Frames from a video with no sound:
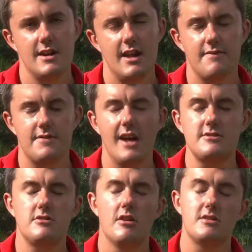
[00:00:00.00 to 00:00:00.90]
I'd like
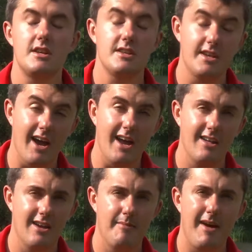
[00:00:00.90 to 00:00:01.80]
to talk to you today
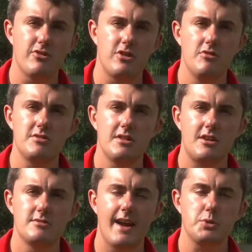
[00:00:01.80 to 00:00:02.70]
about choosing the
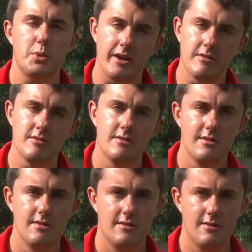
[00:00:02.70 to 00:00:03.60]
correct reel
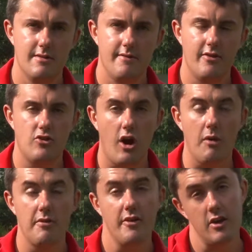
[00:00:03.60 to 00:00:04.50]
for the
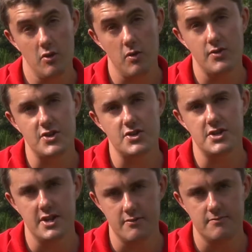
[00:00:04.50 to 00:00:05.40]
job that you want to
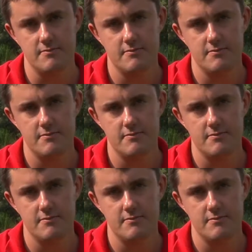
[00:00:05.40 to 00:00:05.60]
do.